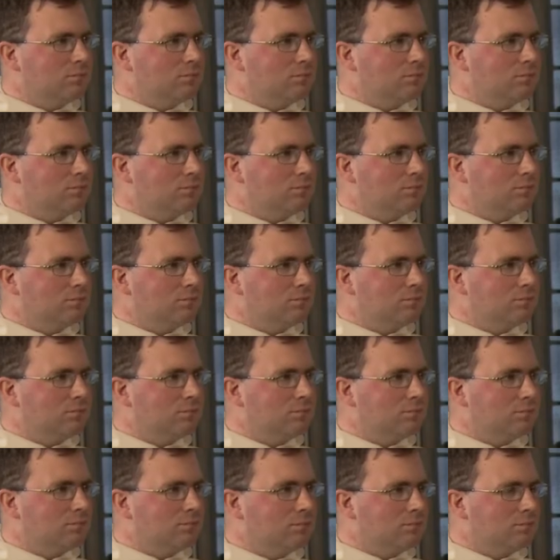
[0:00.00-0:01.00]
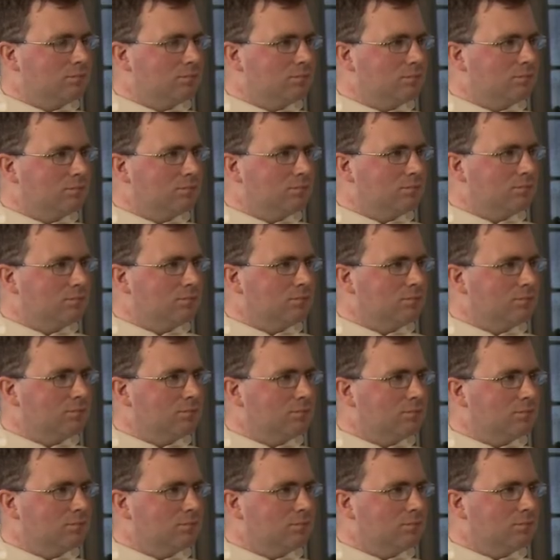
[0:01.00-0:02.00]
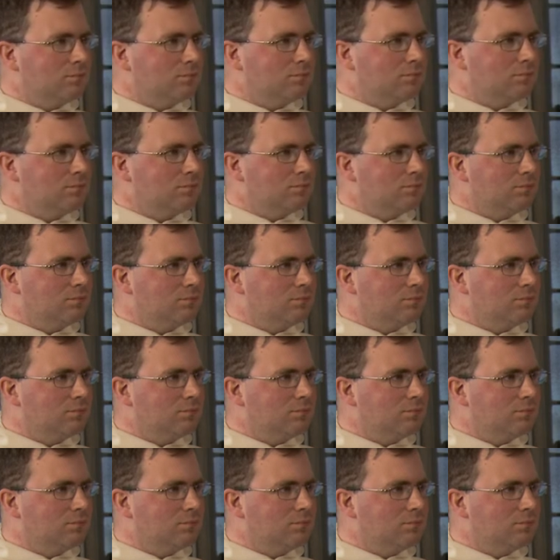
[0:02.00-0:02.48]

(silent)